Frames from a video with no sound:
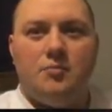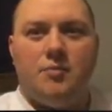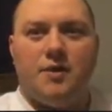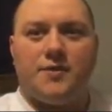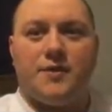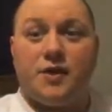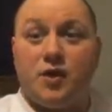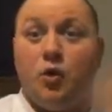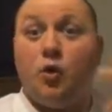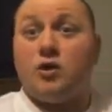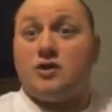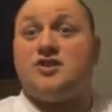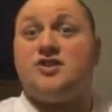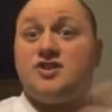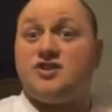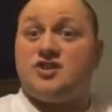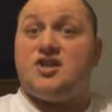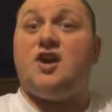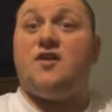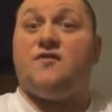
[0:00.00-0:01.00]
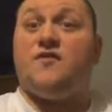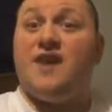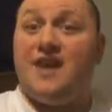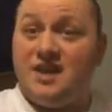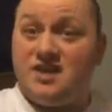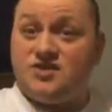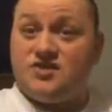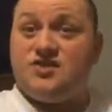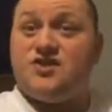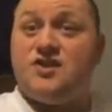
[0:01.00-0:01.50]
But the course itself
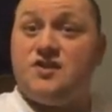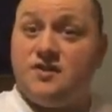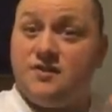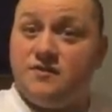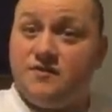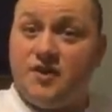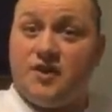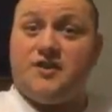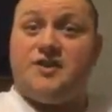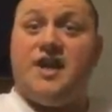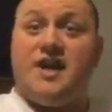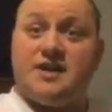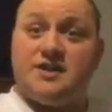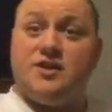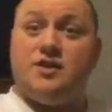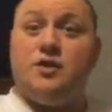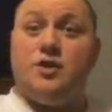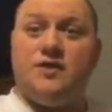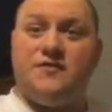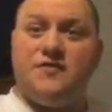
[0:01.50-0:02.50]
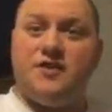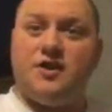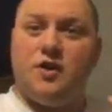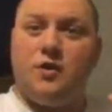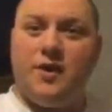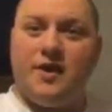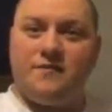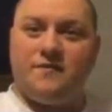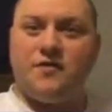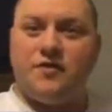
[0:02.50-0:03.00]
is very technical, even
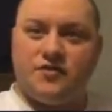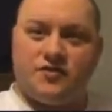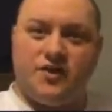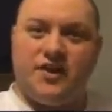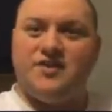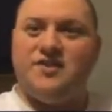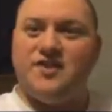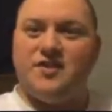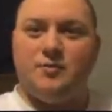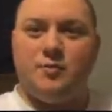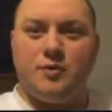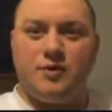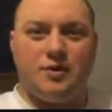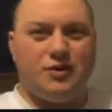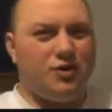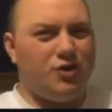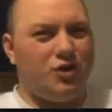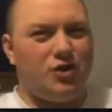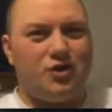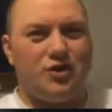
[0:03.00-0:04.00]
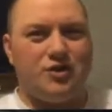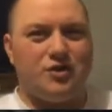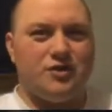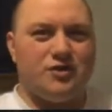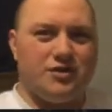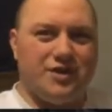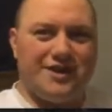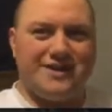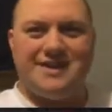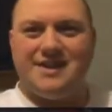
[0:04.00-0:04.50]
though at first glance it would look
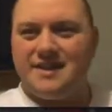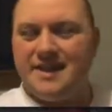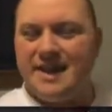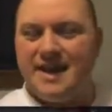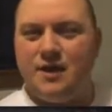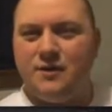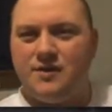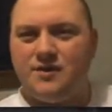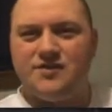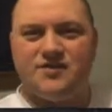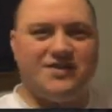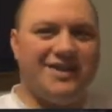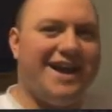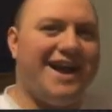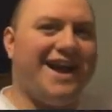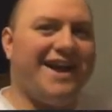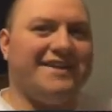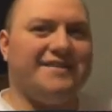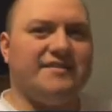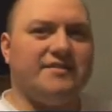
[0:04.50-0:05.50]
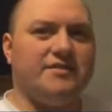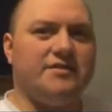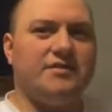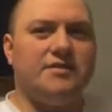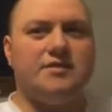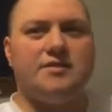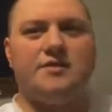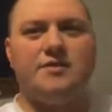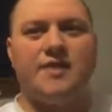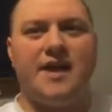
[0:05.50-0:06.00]
like the layout is not
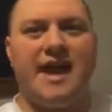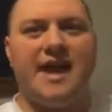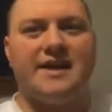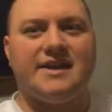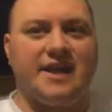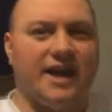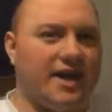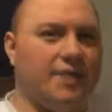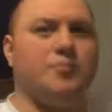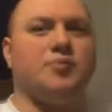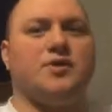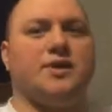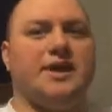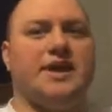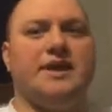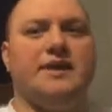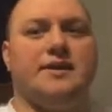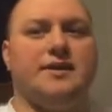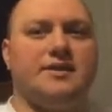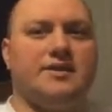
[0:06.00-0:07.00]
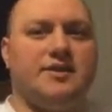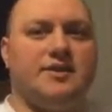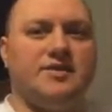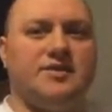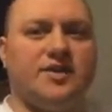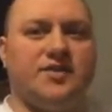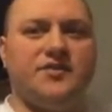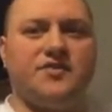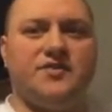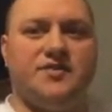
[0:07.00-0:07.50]
that complicated. It
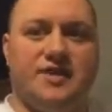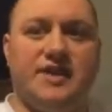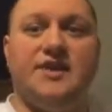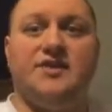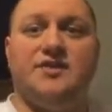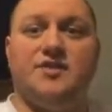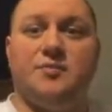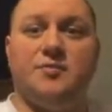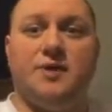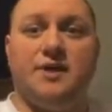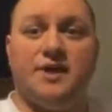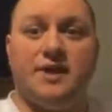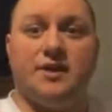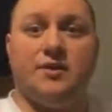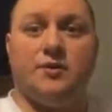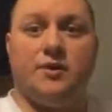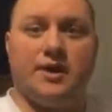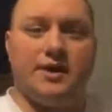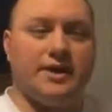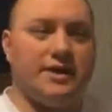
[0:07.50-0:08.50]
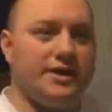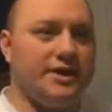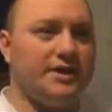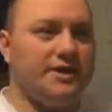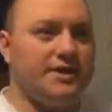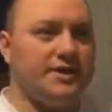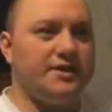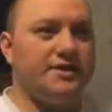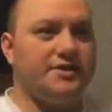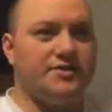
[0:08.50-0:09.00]
doesn't need to be.
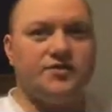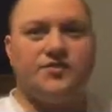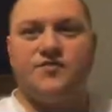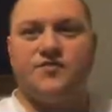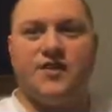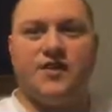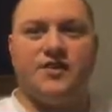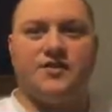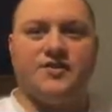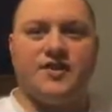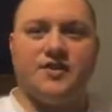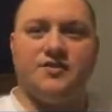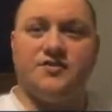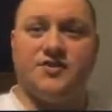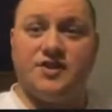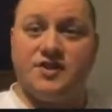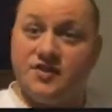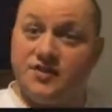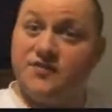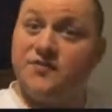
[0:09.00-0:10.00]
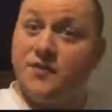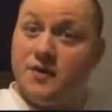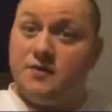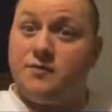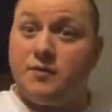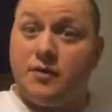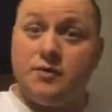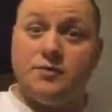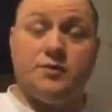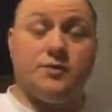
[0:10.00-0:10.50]
It is very challenging. It is a
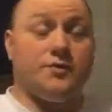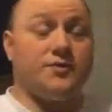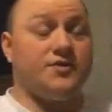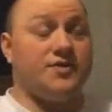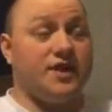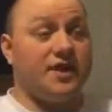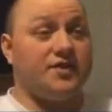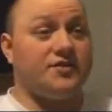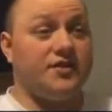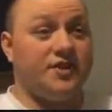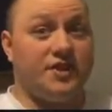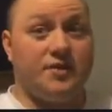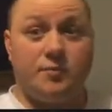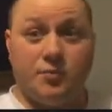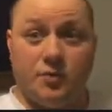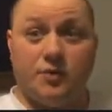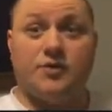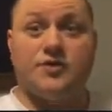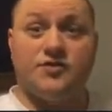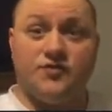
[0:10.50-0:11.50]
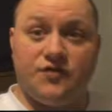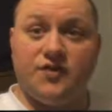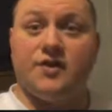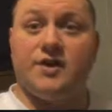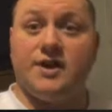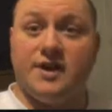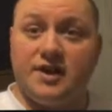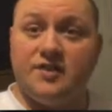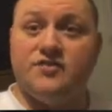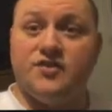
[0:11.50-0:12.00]
fun road course. It works
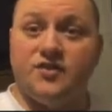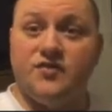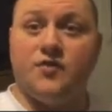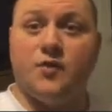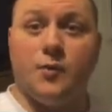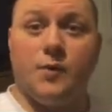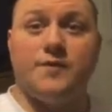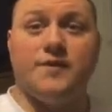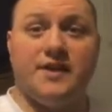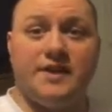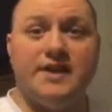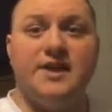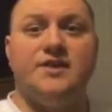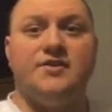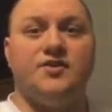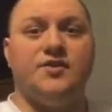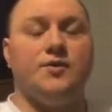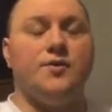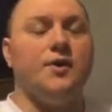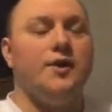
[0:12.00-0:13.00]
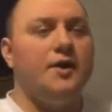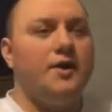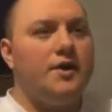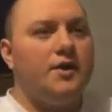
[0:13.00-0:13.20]
very nicely for what they need to.